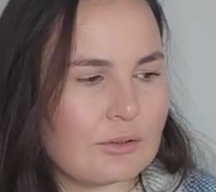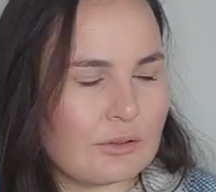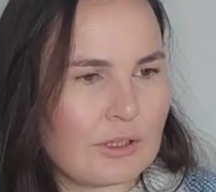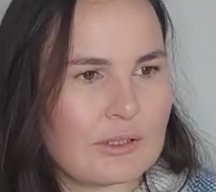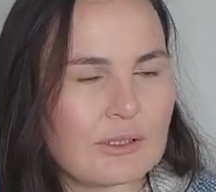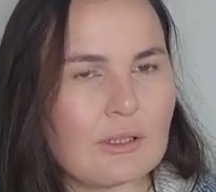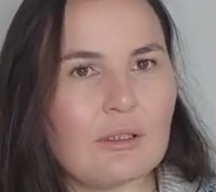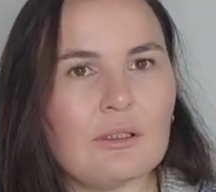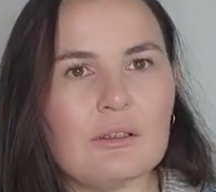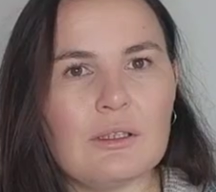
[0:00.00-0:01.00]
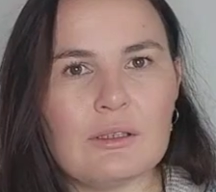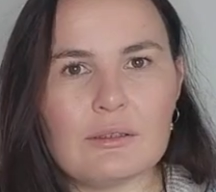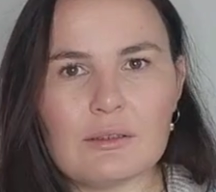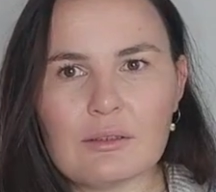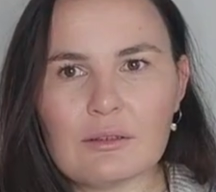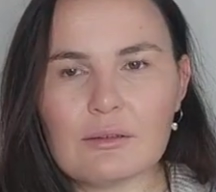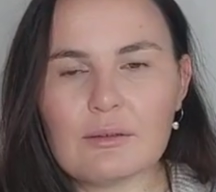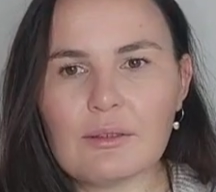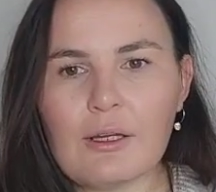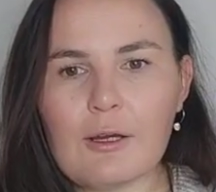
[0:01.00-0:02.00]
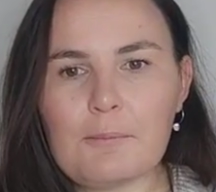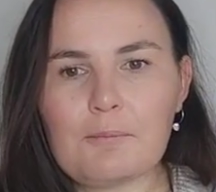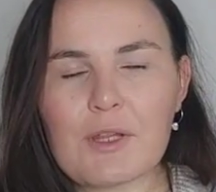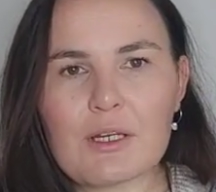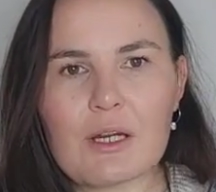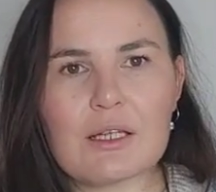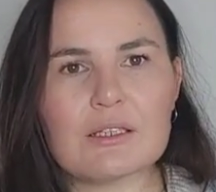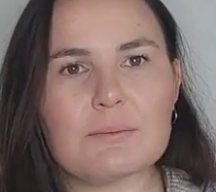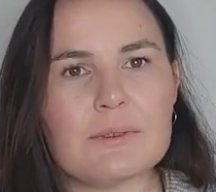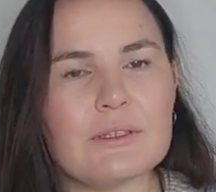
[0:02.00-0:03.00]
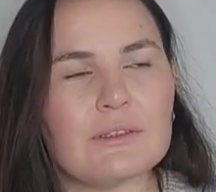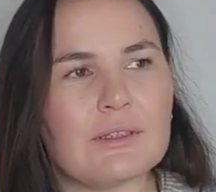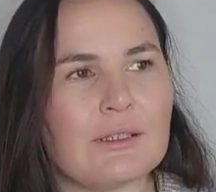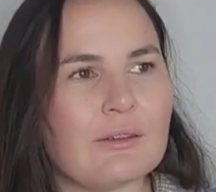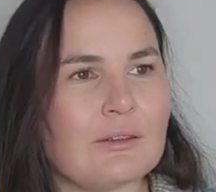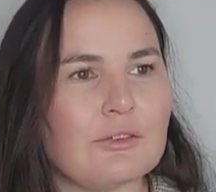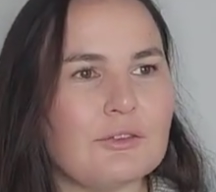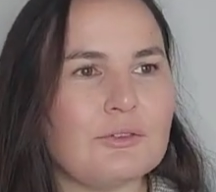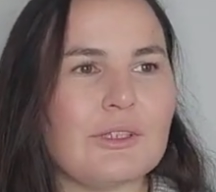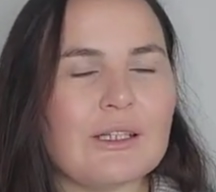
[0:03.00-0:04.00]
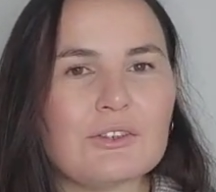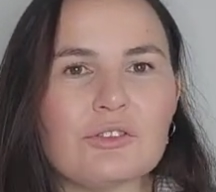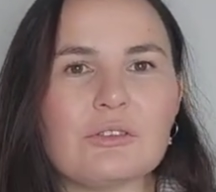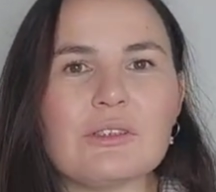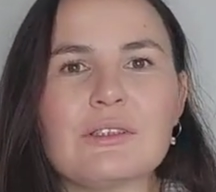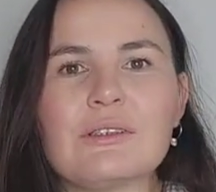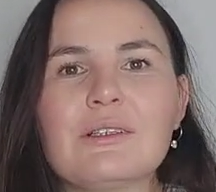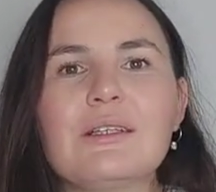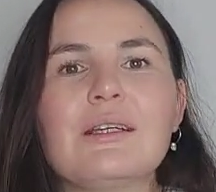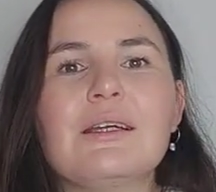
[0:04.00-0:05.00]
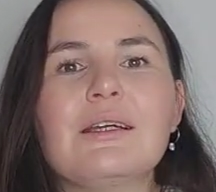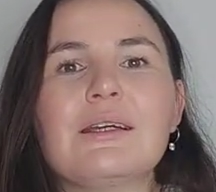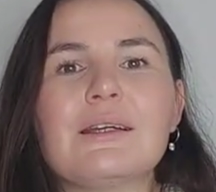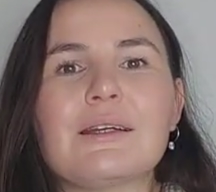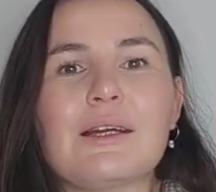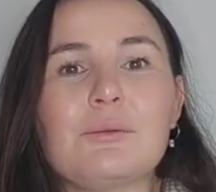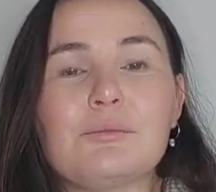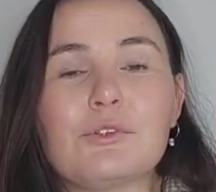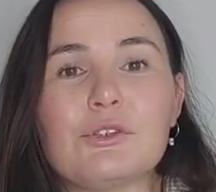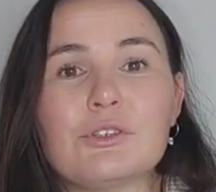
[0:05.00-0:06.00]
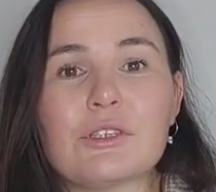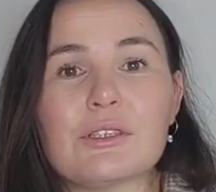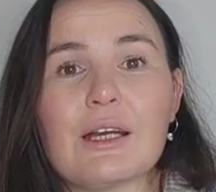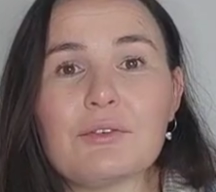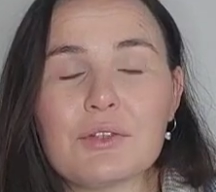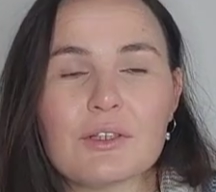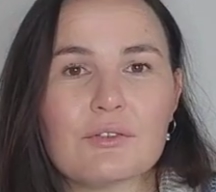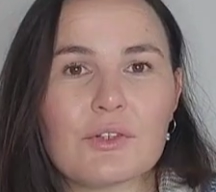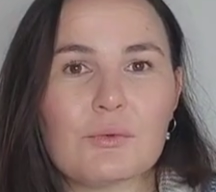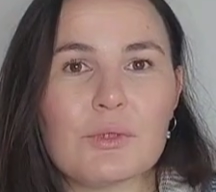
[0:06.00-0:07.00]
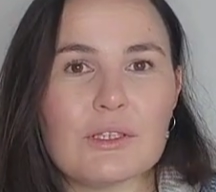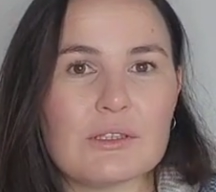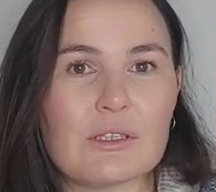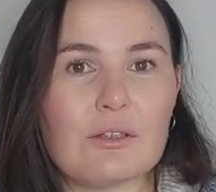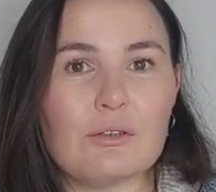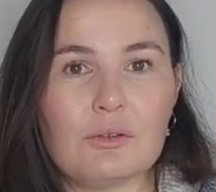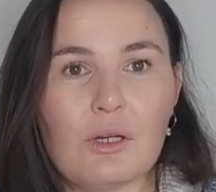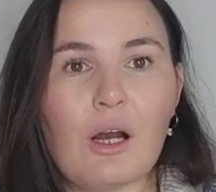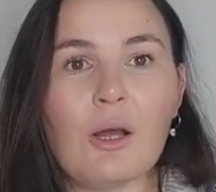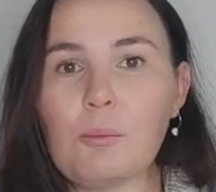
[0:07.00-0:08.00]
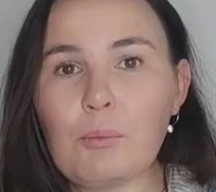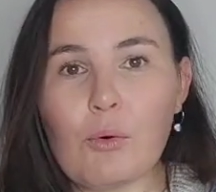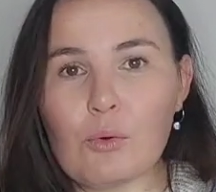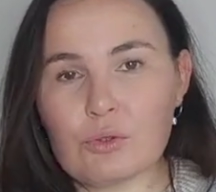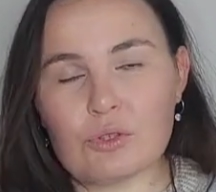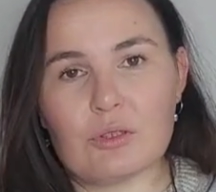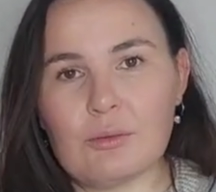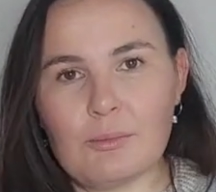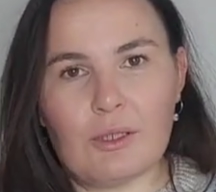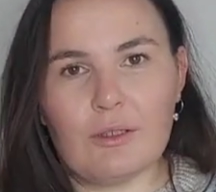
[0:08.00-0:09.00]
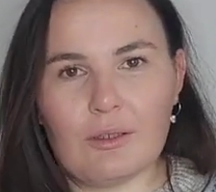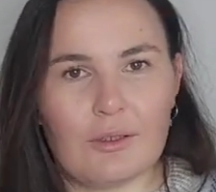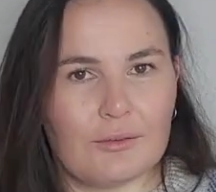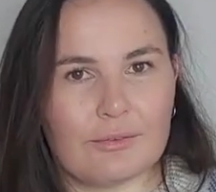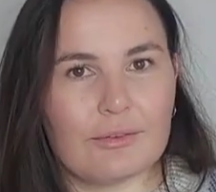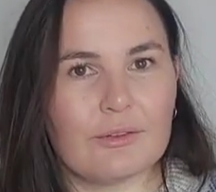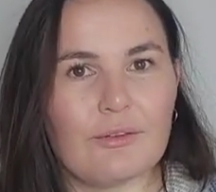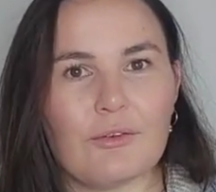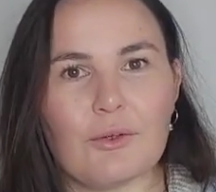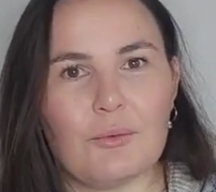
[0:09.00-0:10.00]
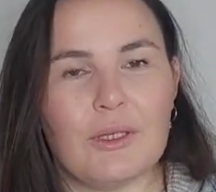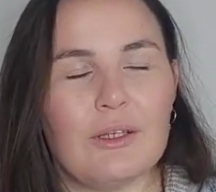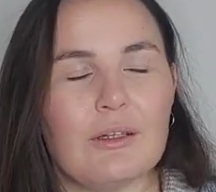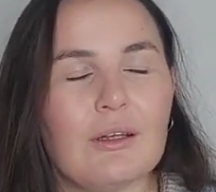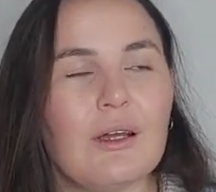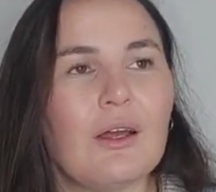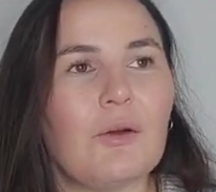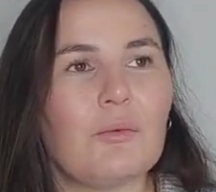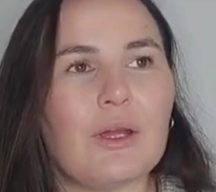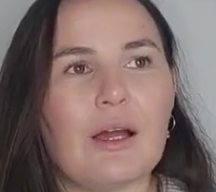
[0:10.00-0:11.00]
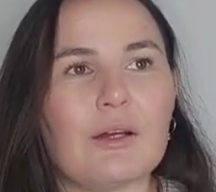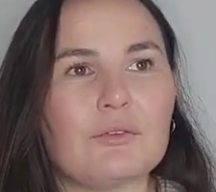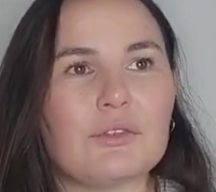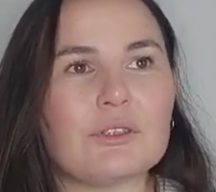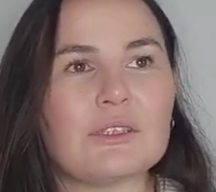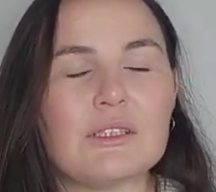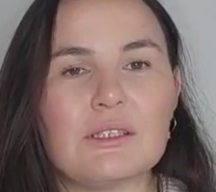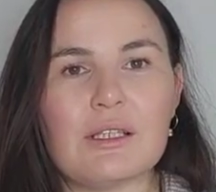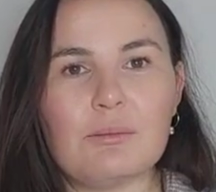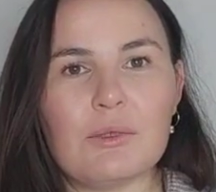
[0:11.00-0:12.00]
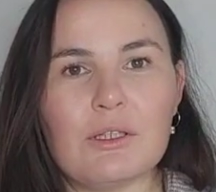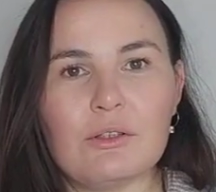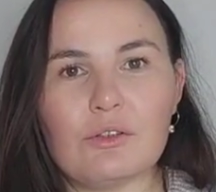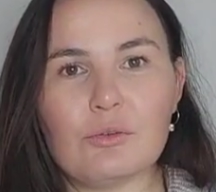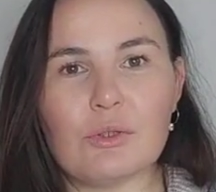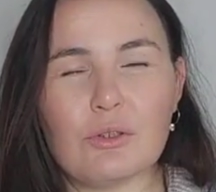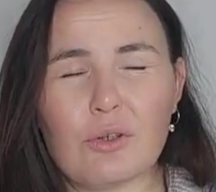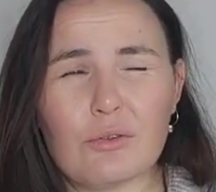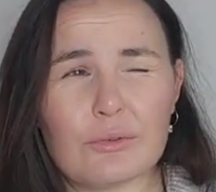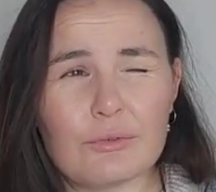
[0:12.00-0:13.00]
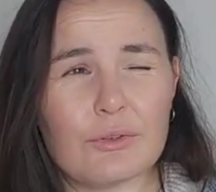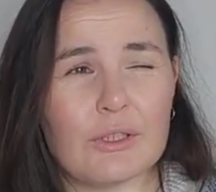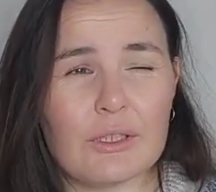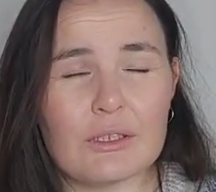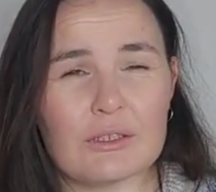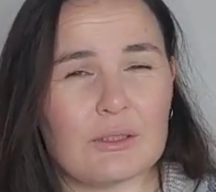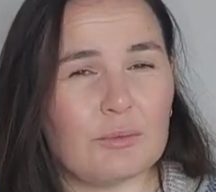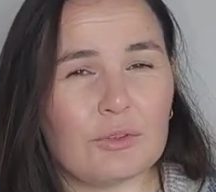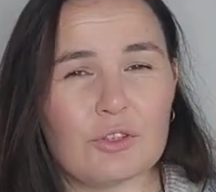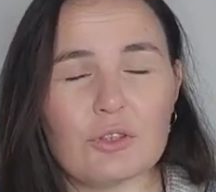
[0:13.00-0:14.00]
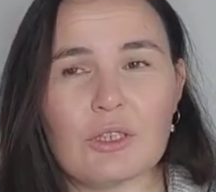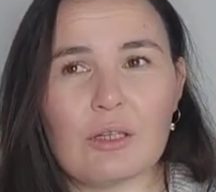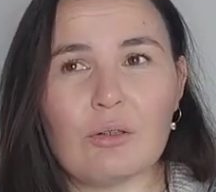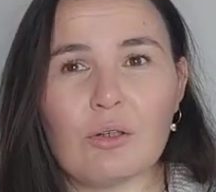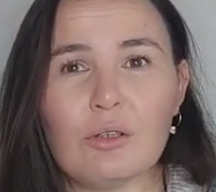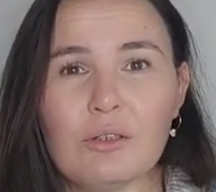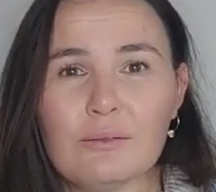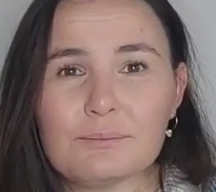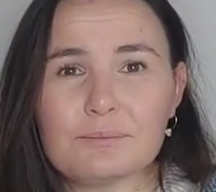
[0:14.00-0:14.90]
Jessica, and her husband and our 2 grandchildren came to South Africa for a week, so I paused my life for a week. We have not seen them in 2.5 to 3 years, I'm not sure how long.